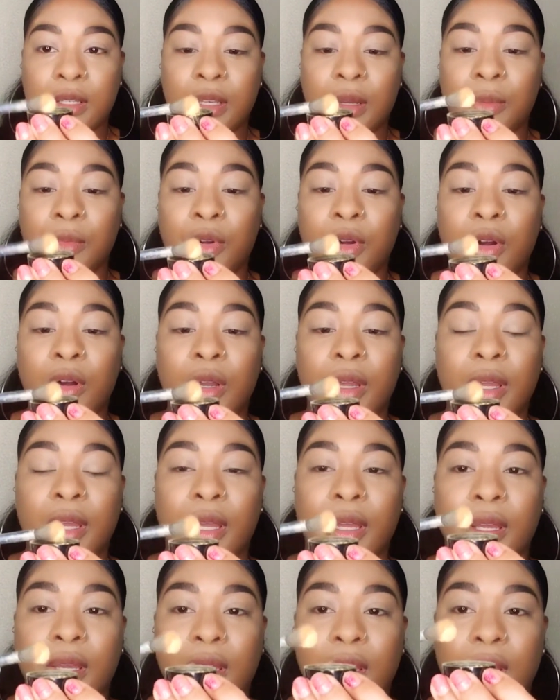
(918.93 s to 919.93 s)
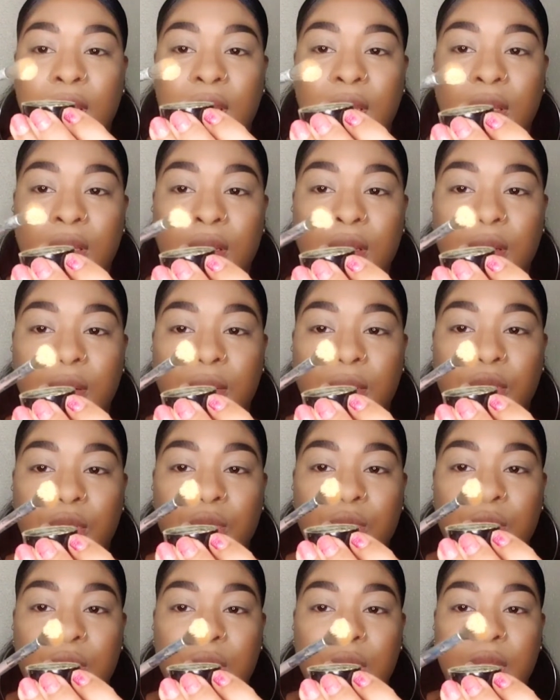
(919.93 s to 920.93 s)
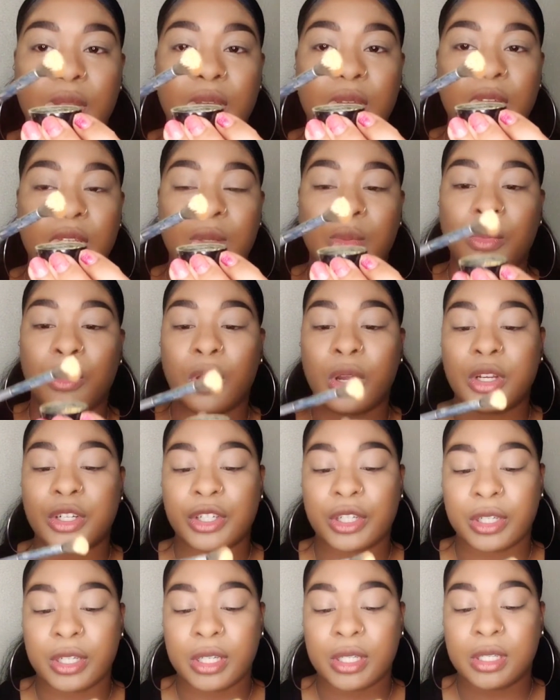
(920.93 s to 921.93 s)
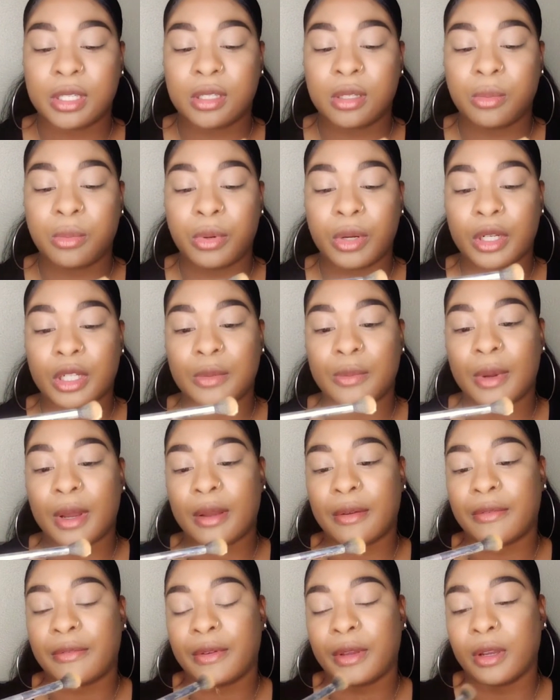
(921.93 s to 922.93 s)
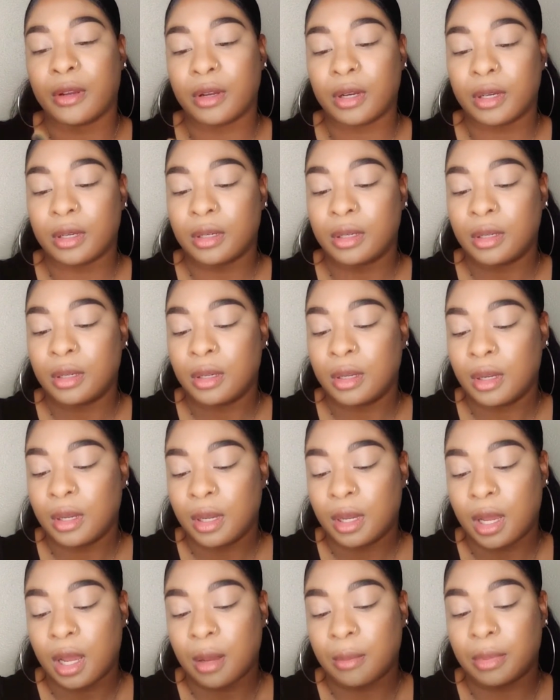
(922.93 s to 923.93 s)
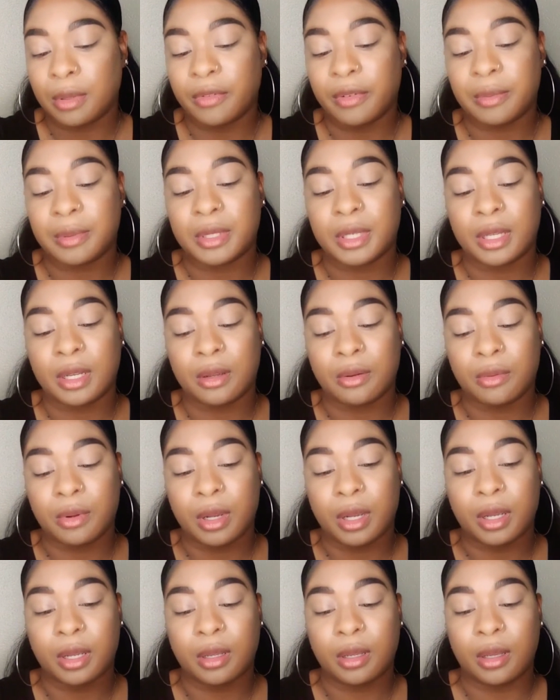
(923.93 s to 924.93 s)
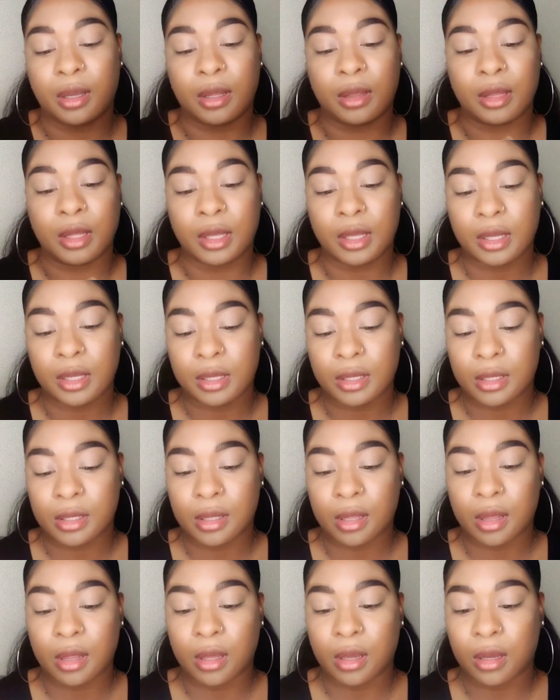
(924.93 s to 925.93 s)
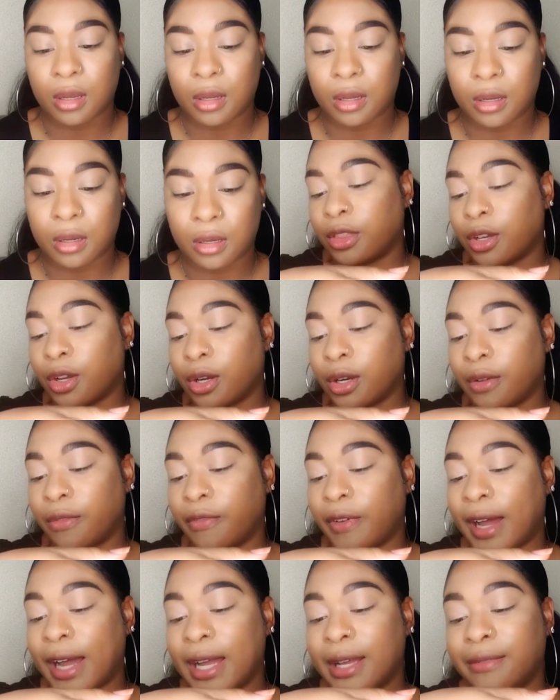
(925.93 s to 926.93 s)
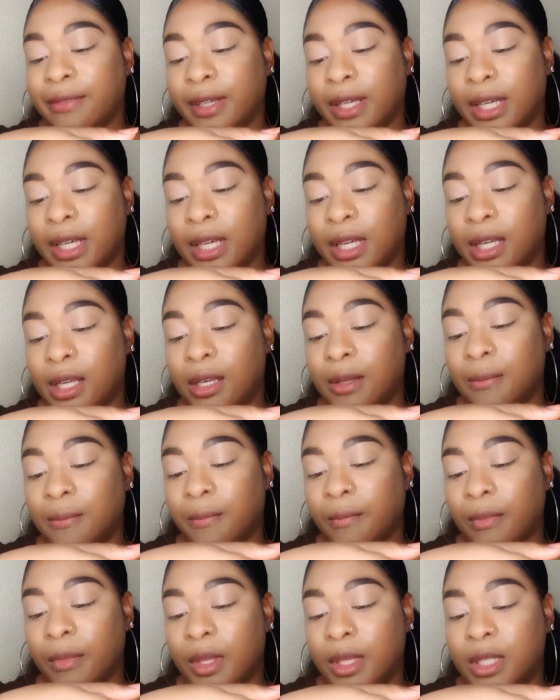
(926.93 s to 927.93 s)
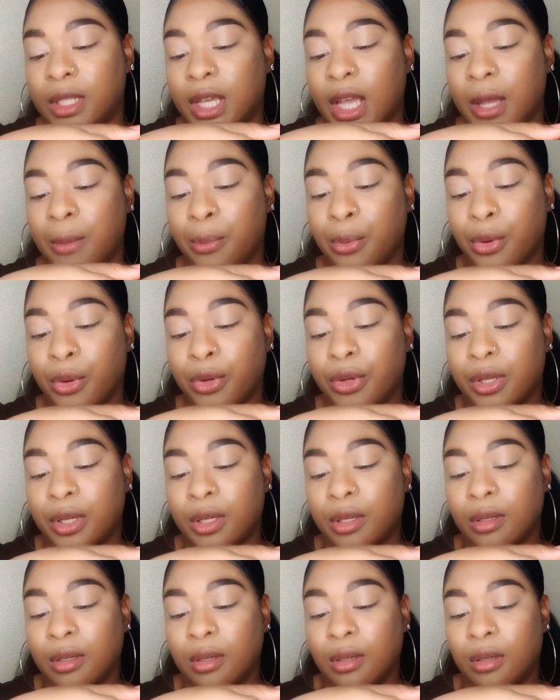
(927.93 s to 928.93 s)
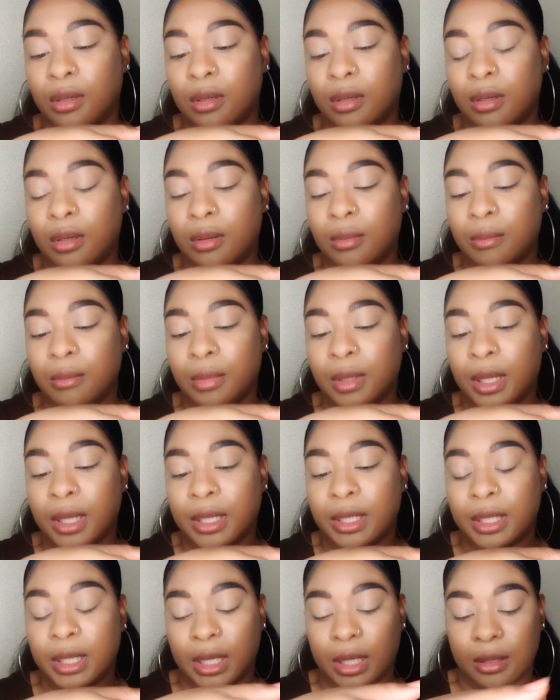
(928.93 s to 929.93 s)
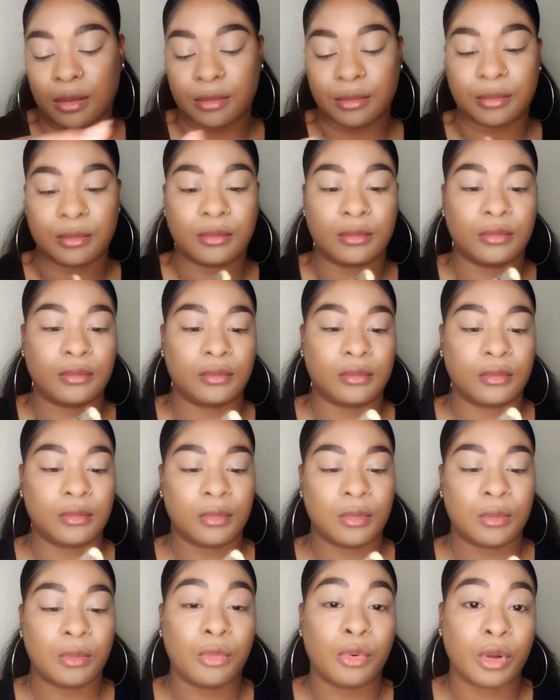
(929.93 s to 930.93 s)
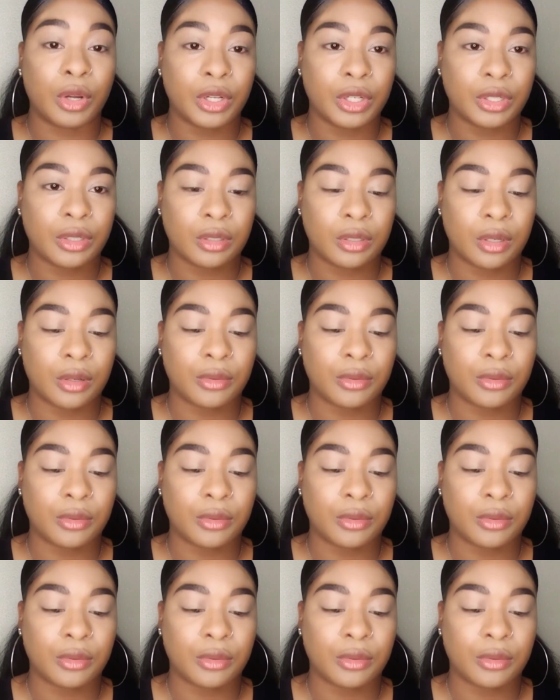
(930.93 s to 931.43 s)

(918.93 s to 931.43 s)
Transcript: So I'm going to go ahead and use this brush, and this is the brush by Farrah. I believe I'm saying that right. And that is the 35E Tapered Blending Brush.